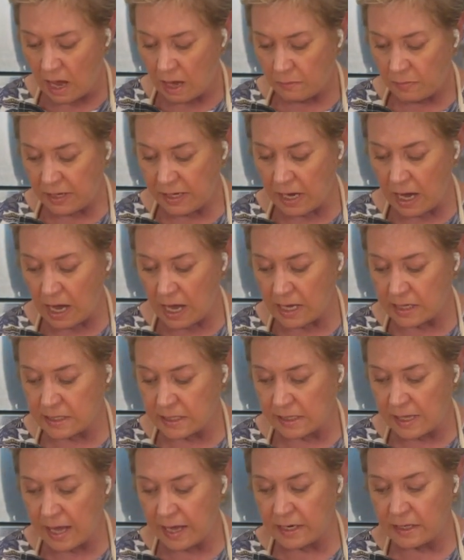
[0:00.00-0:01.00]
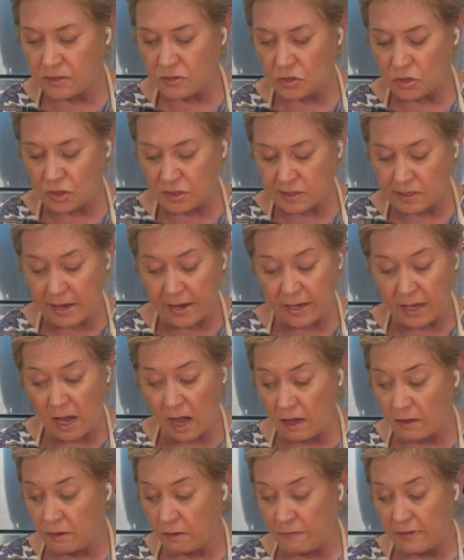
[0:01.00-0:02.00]
because lettuce, just like
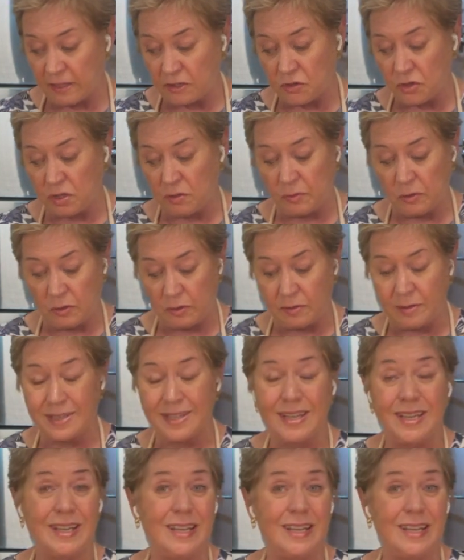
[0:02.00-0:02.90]
other vegetables,